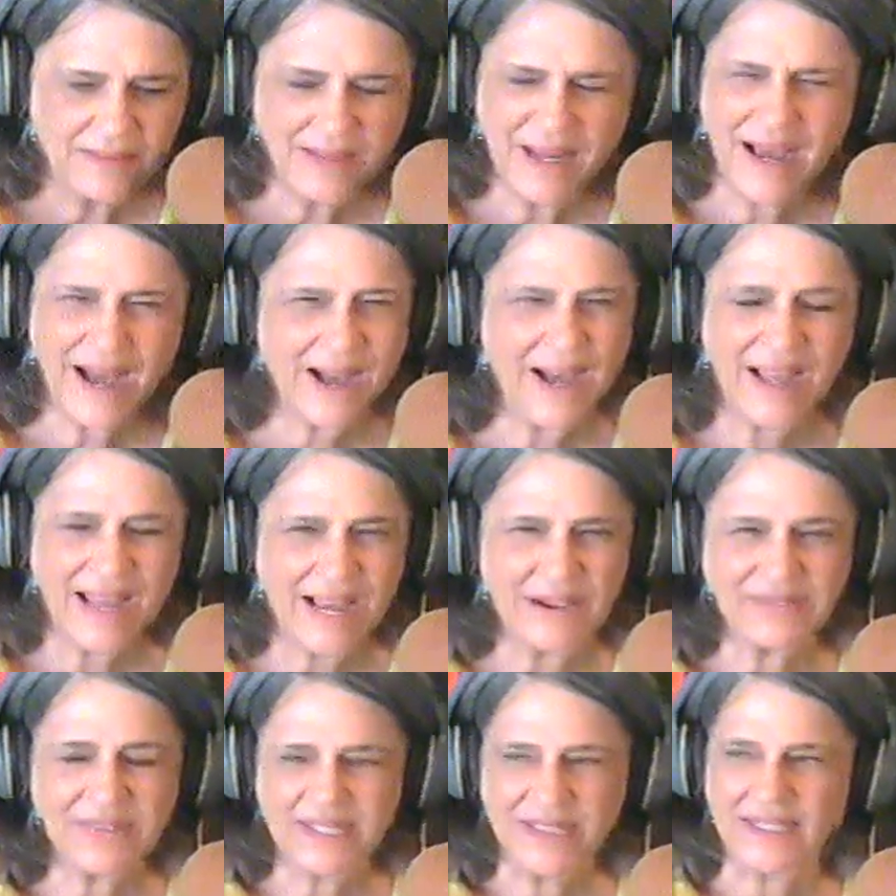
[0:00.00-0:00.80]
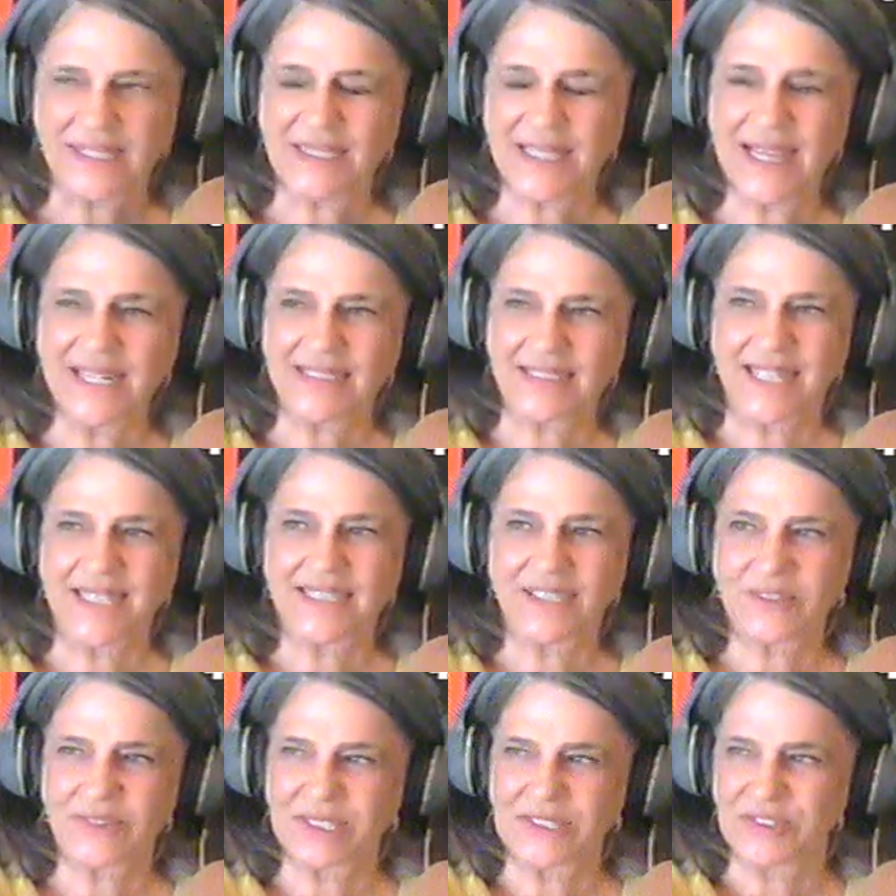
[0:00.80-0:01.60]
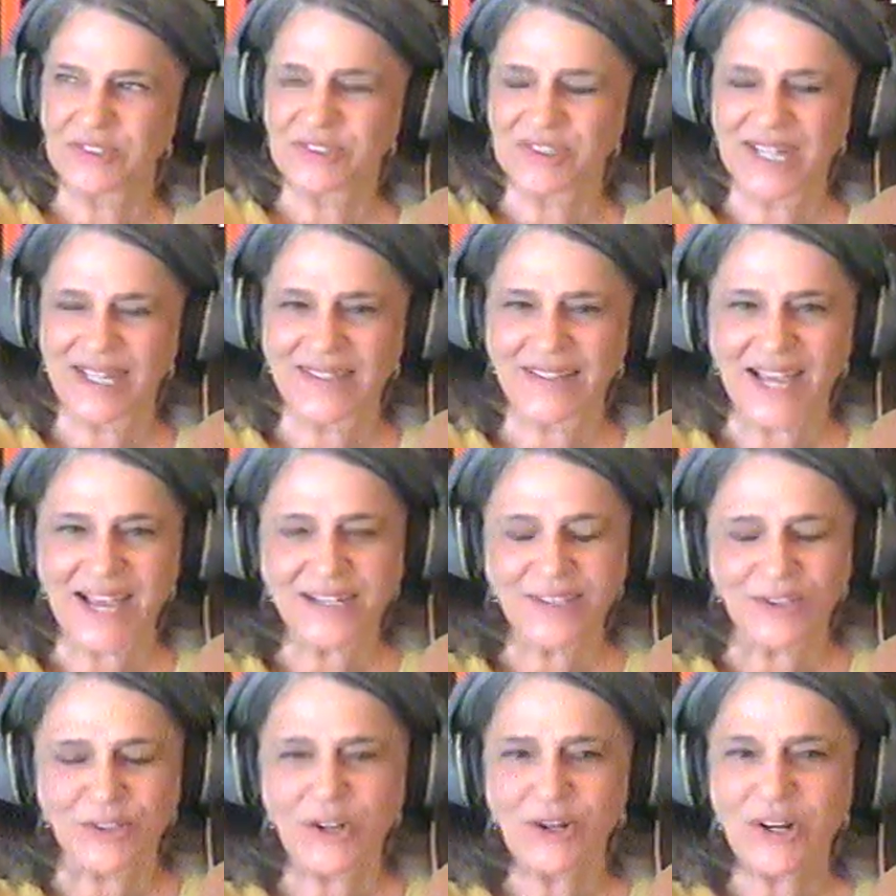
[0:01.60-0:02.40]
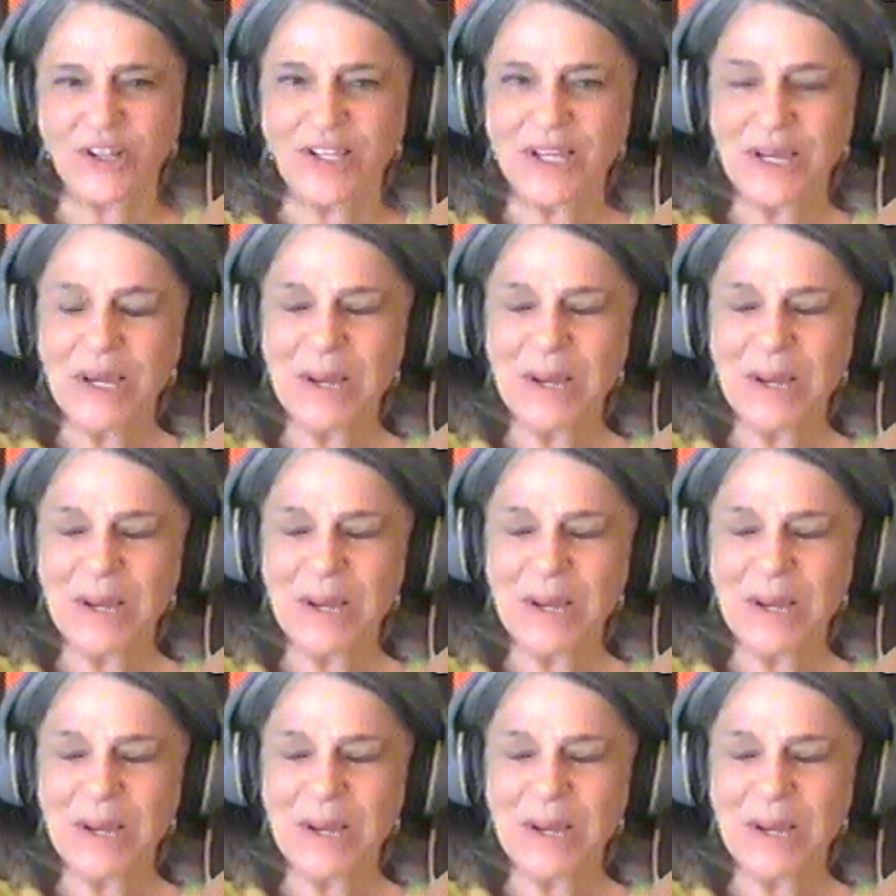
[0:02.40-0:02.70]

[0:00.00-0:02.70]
Yeah, heavy in the legs. I don't understand that at all.